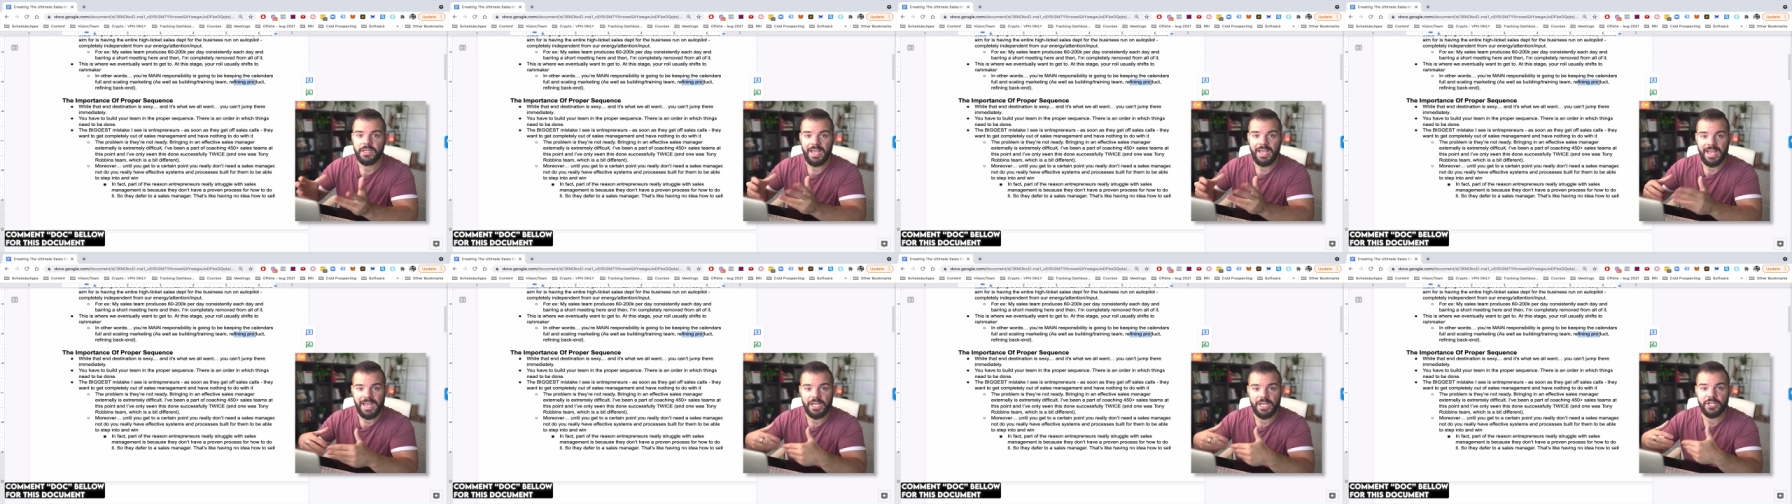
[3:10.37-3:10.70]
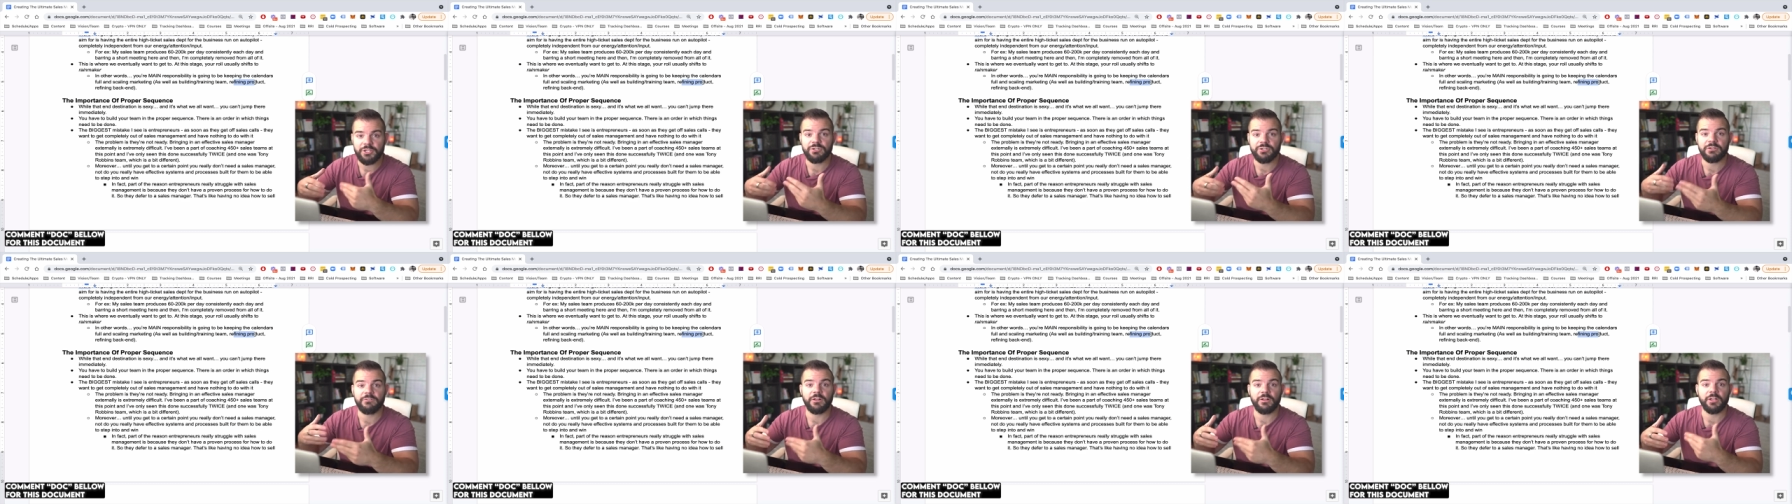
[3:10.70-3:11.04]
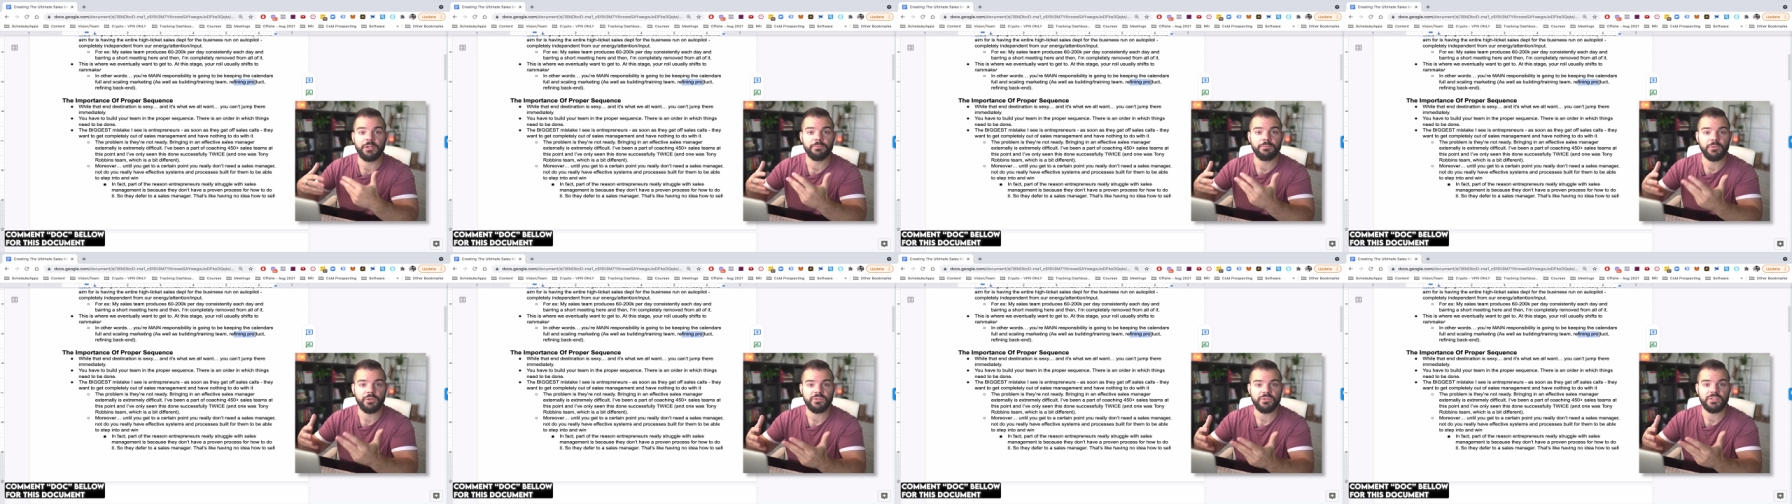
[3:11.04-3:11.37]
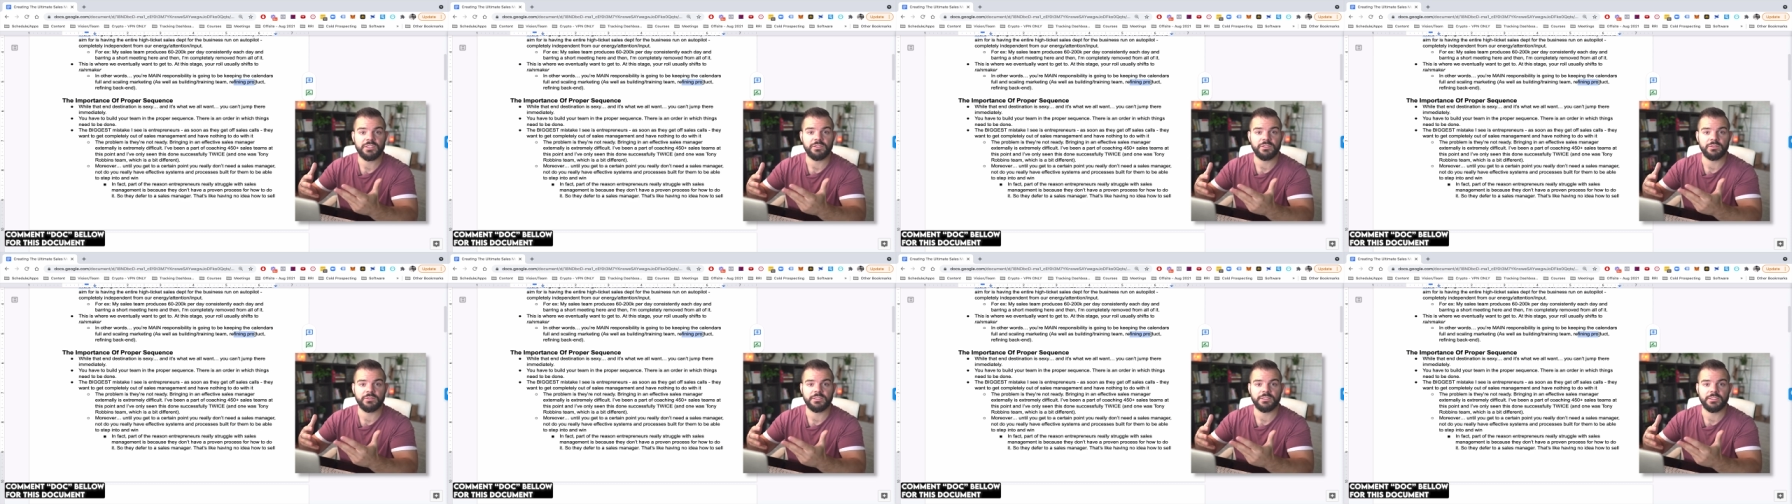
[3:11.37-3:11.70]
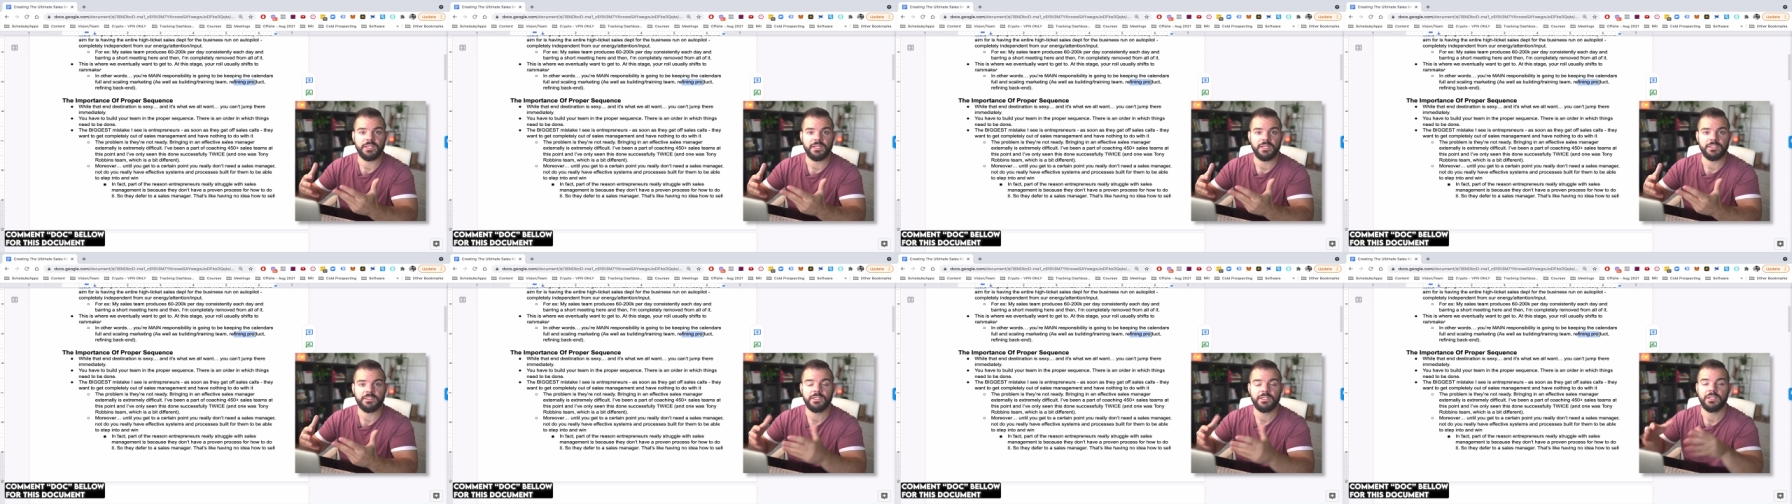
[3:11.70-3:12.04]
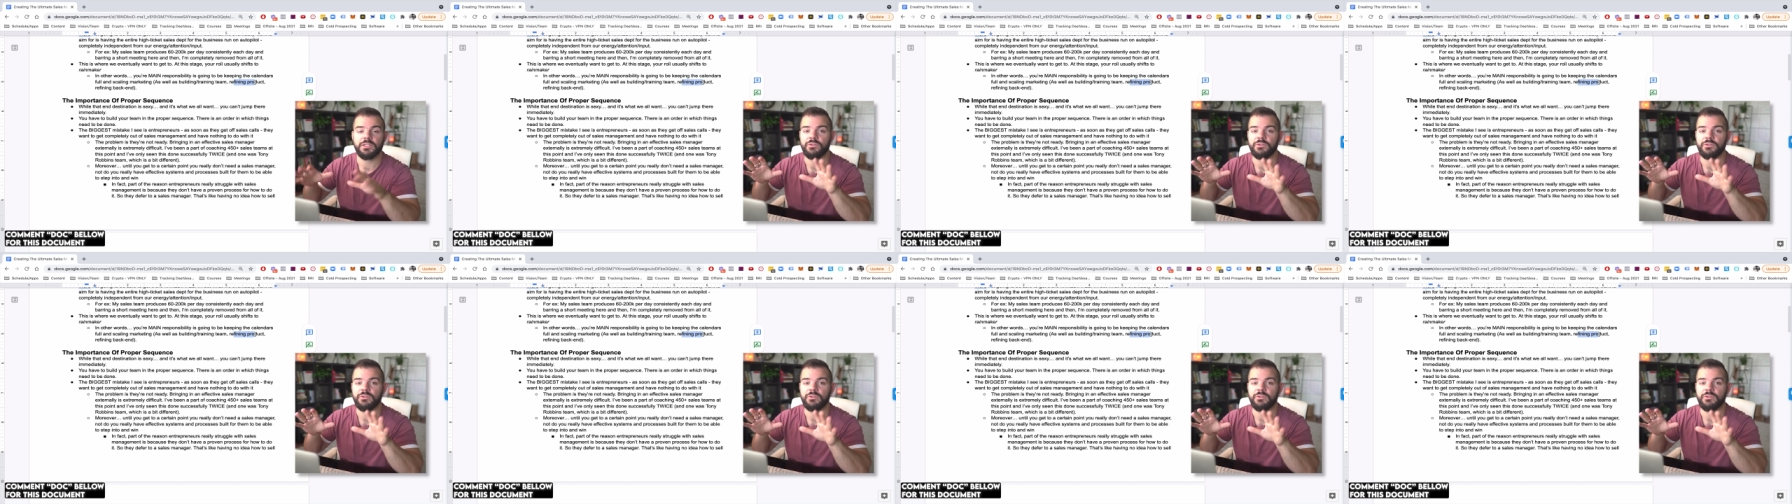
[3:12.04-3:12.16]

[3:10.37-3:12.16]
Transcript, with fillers: As you develop those skill sets,